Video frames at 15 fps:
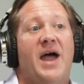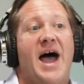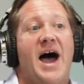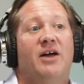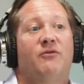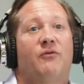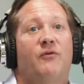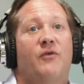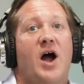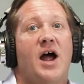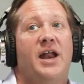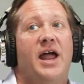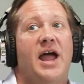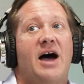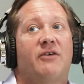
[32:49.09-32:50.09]
bad
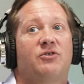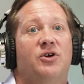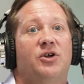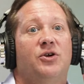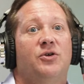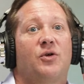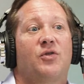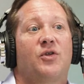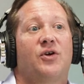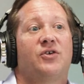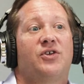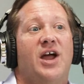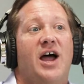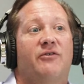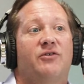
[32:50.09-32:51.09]
Friday afternoon or
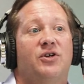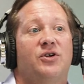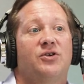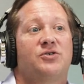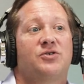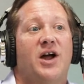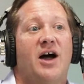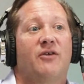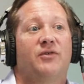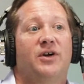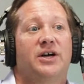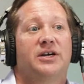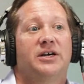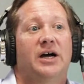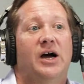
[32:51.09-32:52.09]
Thursday afternoon
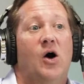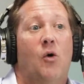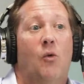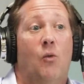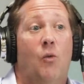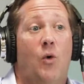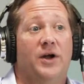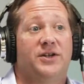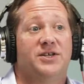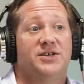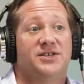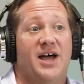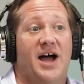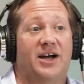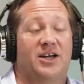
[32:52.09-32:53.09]
traffic. What
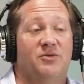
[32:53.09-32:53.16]
does that